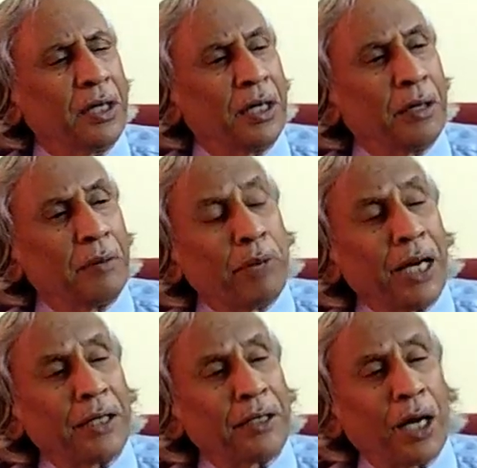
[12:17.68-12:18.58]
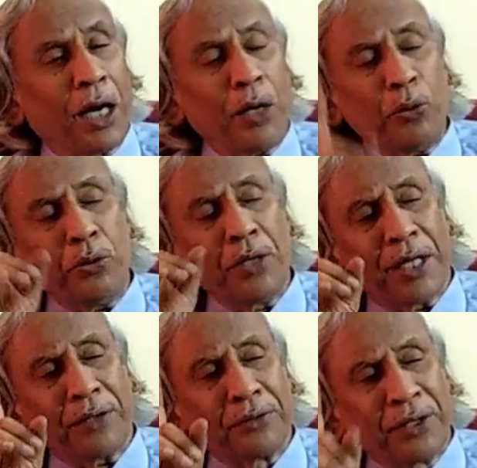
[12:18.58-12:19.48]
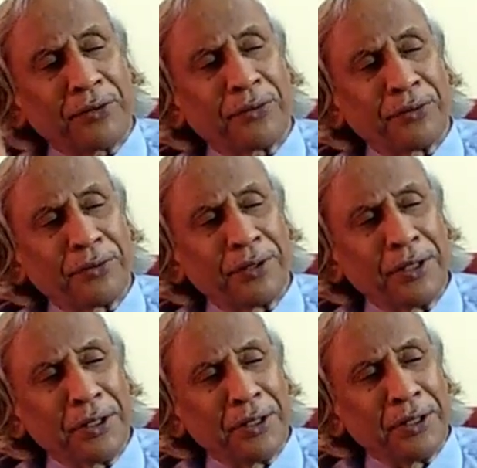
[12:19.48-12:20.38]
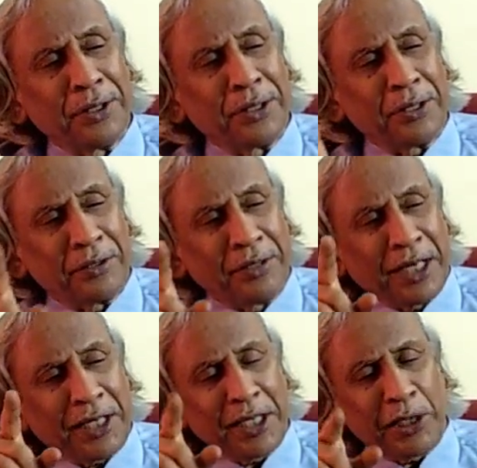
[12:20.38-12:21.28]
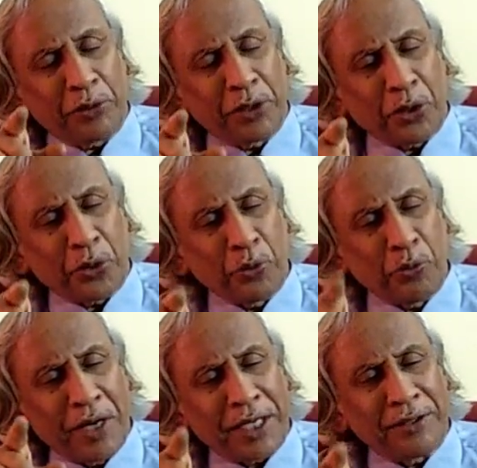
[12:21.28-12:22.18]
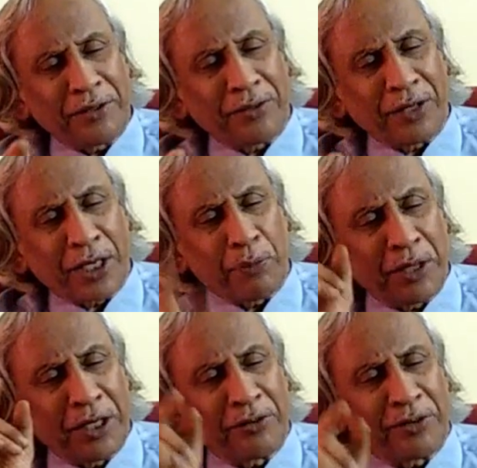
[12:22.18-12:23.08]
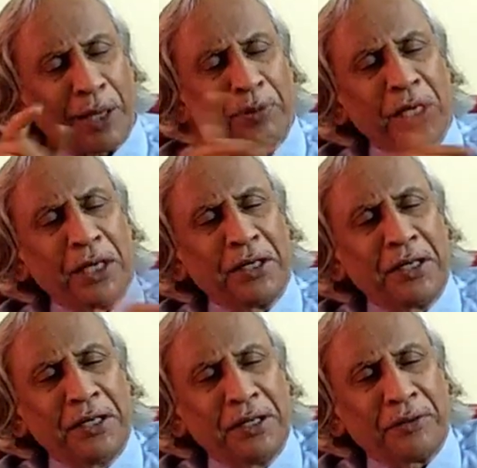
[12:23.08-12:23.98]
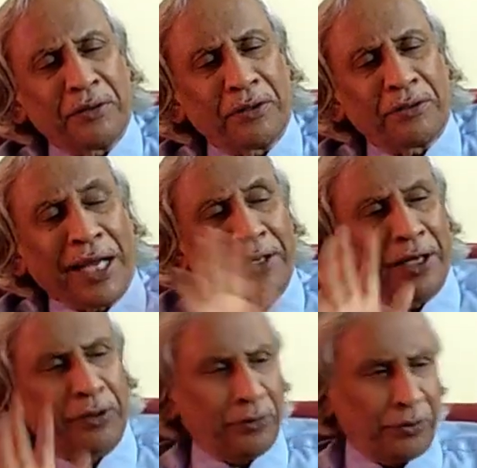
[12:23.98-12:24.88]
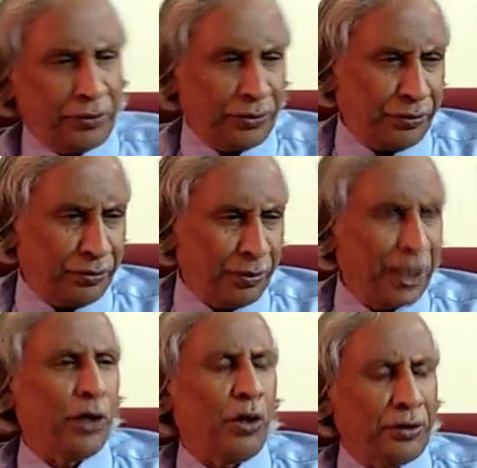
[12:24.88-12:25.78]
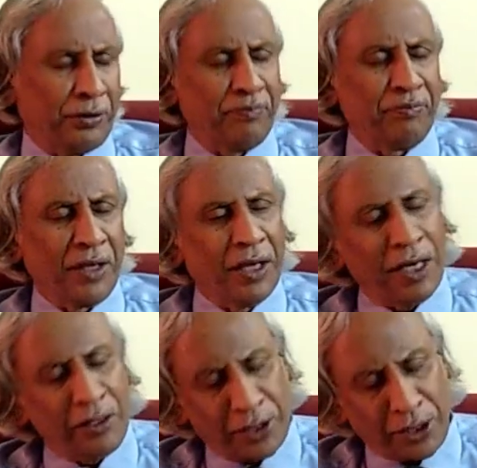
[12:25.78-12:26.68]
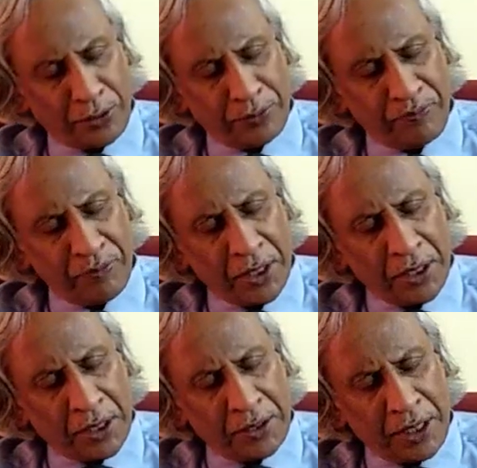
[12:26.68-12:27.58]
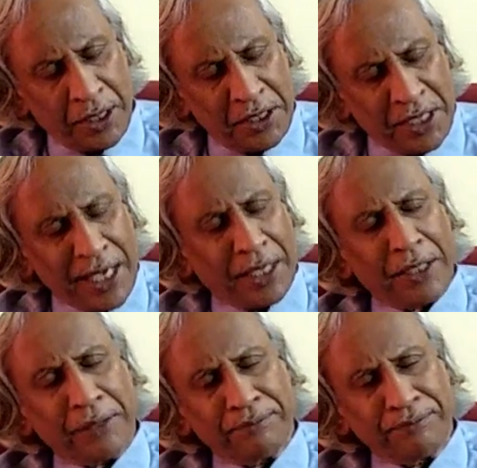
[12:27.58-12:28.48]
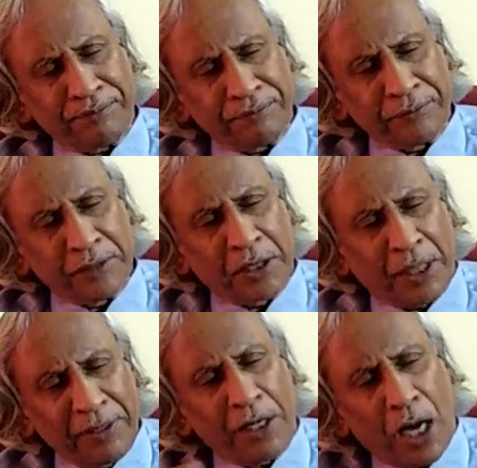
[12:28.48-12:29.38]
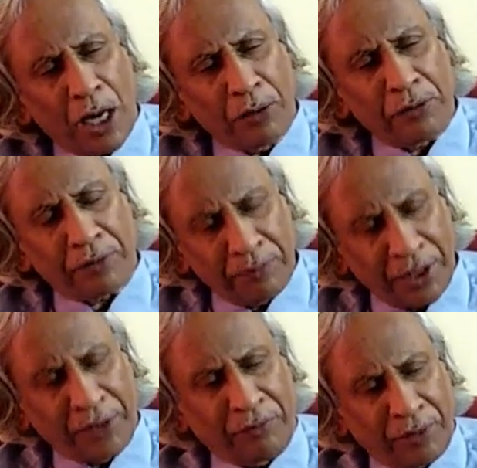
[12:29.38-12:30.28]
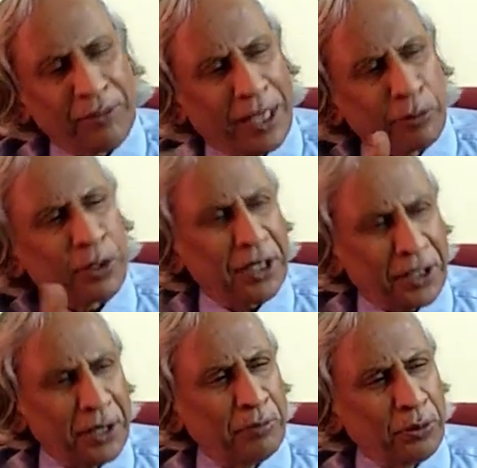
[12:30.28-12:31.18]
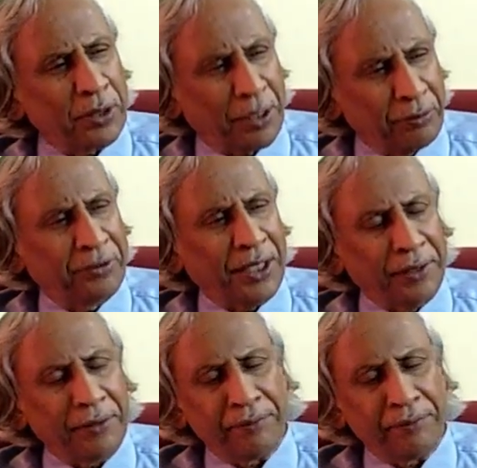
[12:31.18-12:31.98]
But how does this, getting into the room where this equipment is kept, sanitizes this, my cloth? I'll tell you. The air coming out from the laboratory report I have seen,